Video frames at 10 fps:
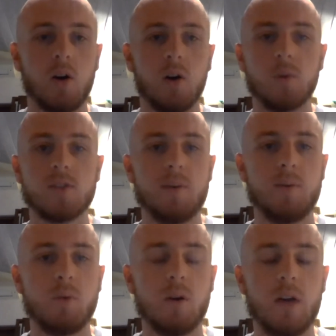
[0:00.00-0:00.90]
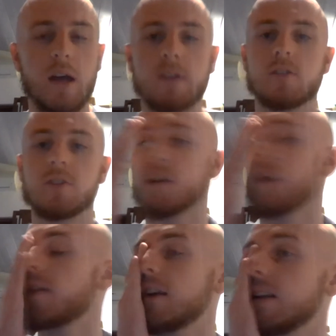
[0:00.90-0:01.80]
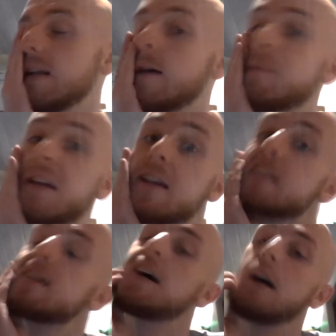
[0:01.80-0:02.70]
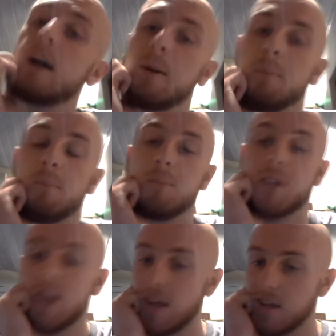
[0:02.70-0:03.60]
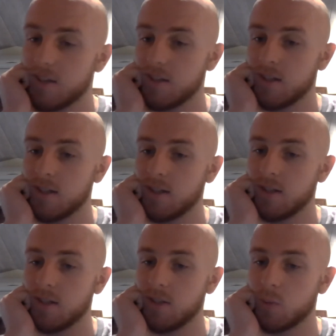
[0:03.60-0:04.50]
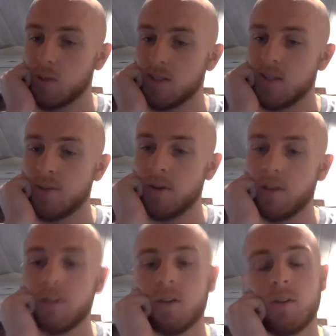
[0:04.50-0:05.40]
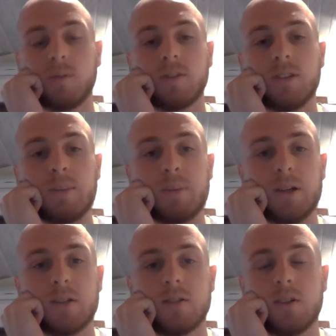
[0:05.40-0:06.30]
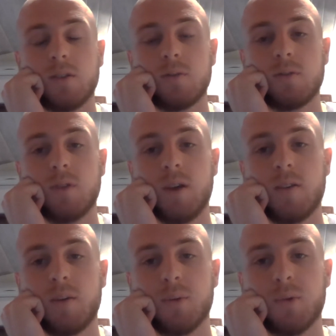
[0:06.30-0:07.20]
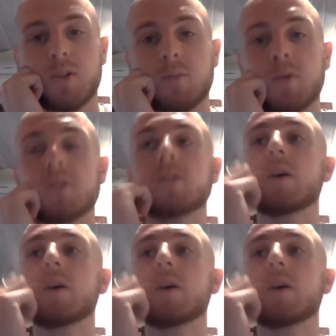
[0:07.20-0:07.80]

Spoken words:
What's up everyone, just doing another little update. Today is the 27th of December, so 2 days after Christmas.